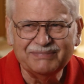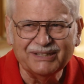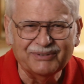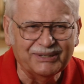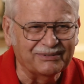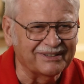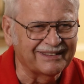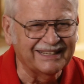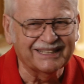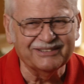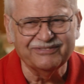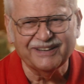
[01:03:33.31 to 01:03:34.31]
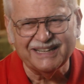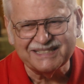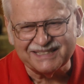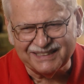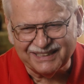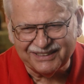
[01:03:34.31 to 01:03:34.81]
but we weren't thinking
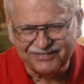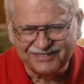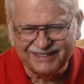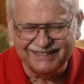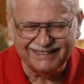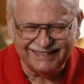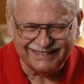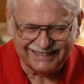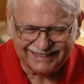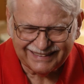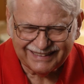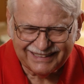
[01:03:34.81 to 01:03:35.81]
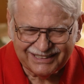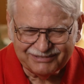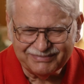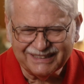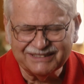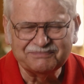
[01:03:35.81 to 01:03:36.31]
fast enough.
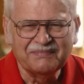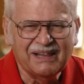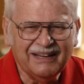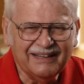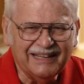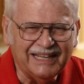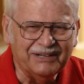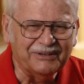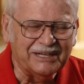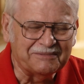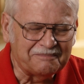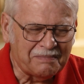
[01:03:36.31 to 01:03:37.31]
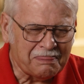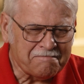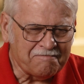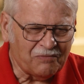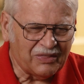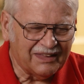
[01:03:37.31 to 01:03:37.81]
But anyway,
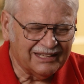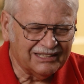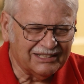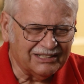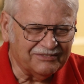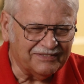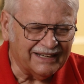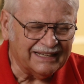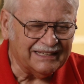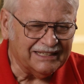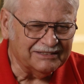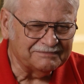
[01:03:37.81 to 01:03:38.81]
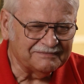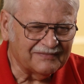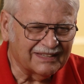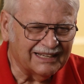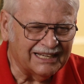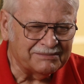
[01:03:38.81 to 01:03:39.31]
finally,
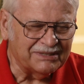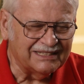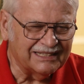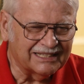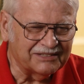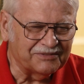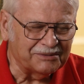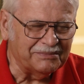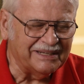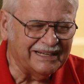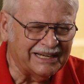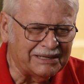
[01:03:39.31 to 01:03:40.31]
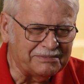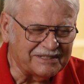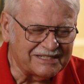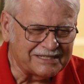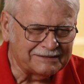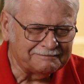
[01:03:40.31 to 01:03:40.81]
I had my ticket for
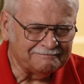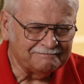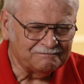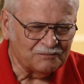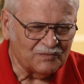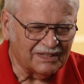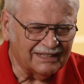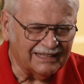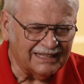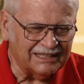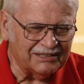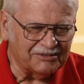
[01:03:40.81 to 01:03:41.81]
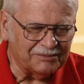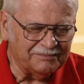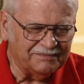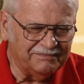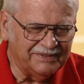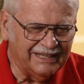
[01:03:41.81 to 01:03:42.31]
Minneapolis, and they were
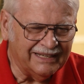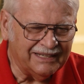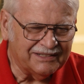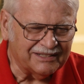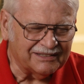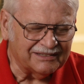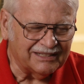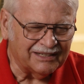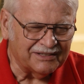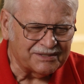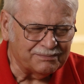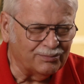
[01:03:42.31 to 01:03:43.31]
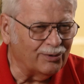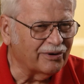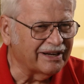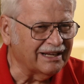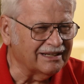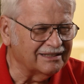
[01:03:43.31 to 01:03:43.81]
beginning to announce
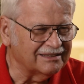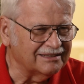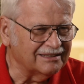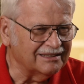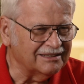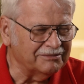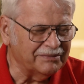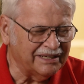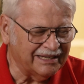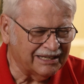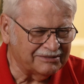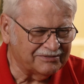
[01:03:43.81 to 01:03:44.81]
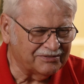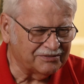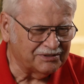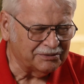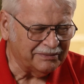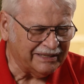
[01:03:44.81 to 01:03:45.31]
boarding in Minneapolis.
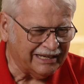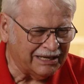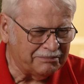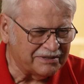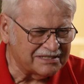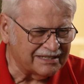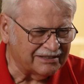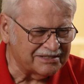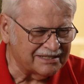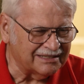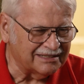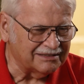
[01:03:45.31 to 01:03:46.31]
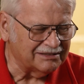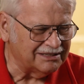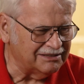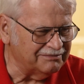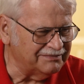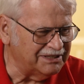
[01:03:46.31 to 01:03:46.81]
To Minneapolis, I was in the
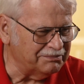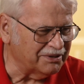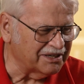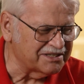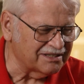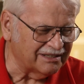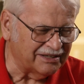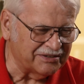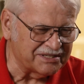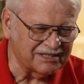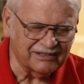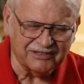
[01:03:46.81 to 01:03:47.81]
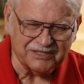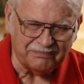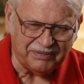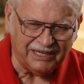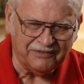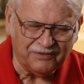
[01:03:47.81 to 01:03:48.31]
departure lounge here, there's a
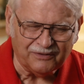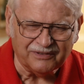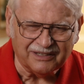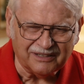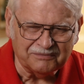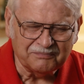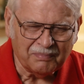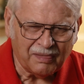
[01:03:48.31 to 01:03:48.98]
payphone there